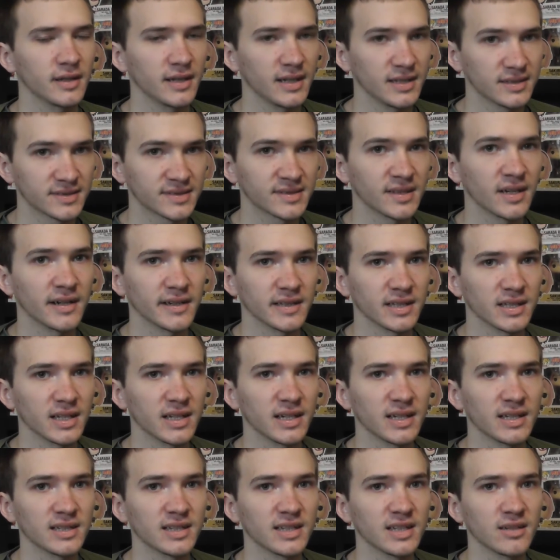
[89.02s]
it's not
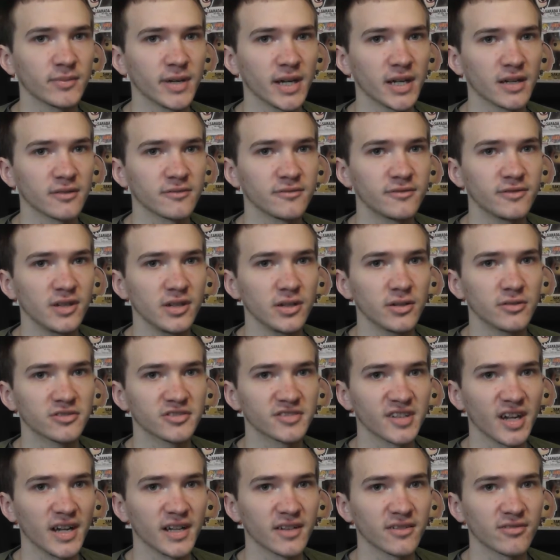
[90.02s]
getting the amount of
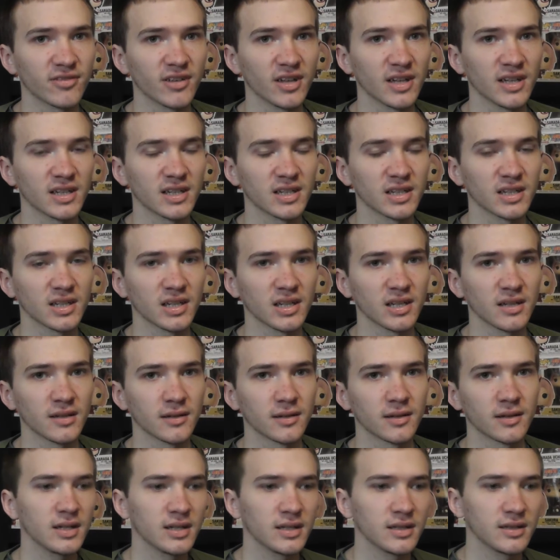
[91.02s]
views I think
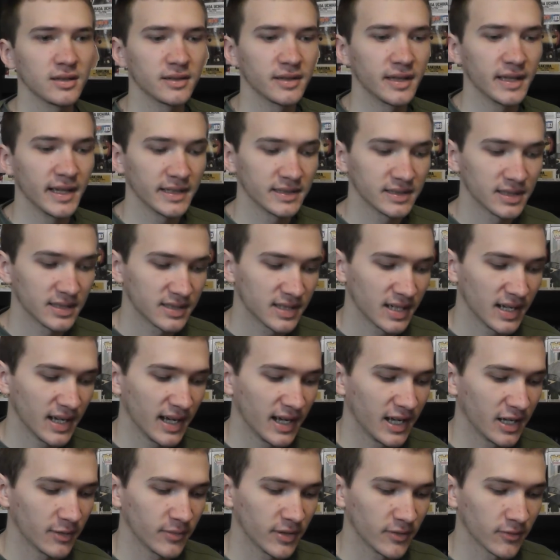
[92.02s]
that the
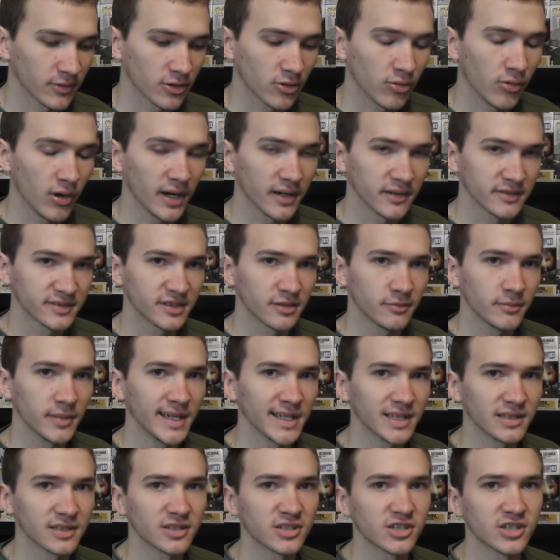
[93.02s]
time it requires to
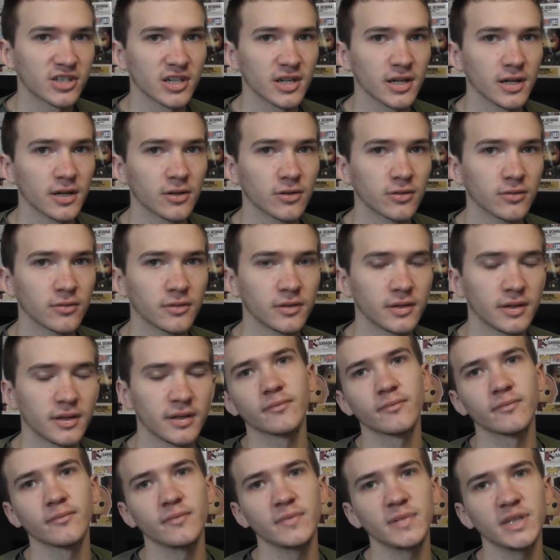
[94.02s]
make the show
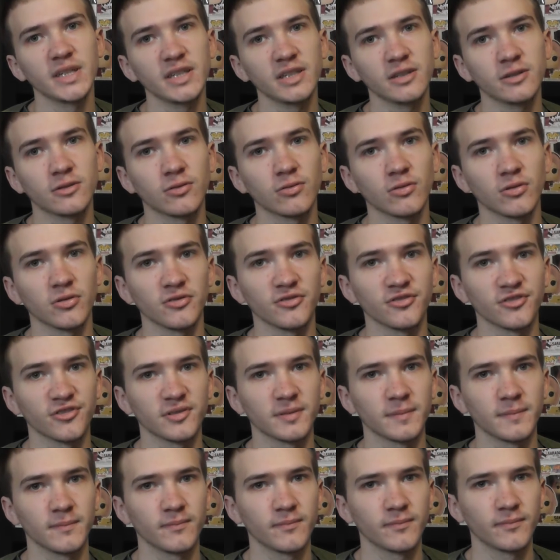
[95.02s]

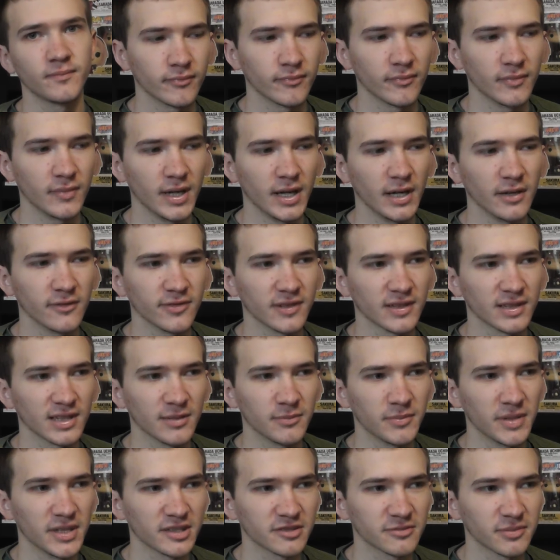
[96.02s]
equals. I don't think
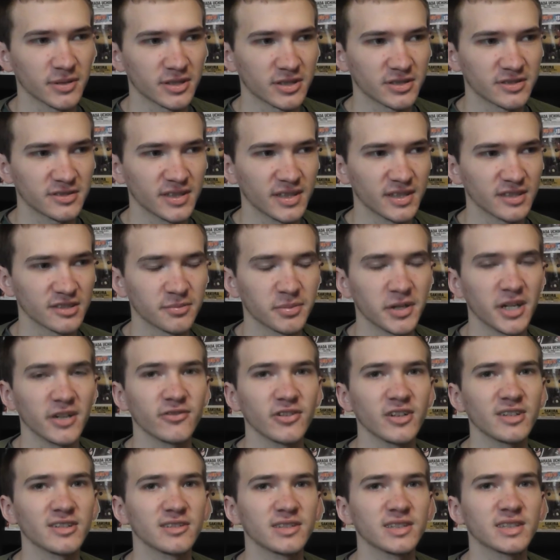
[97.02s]
that makes much sense, but I
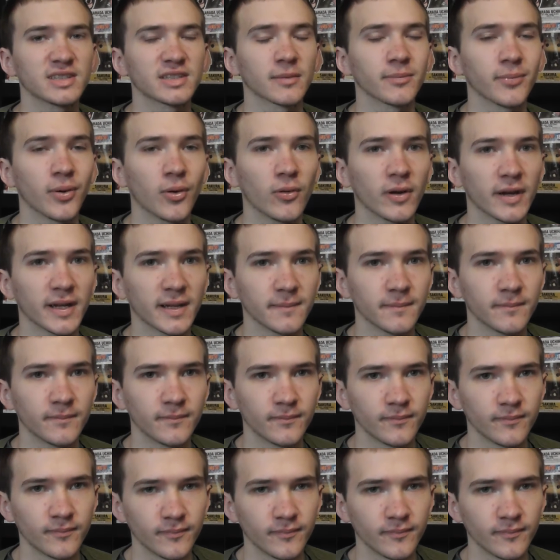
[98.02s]
think you get the point.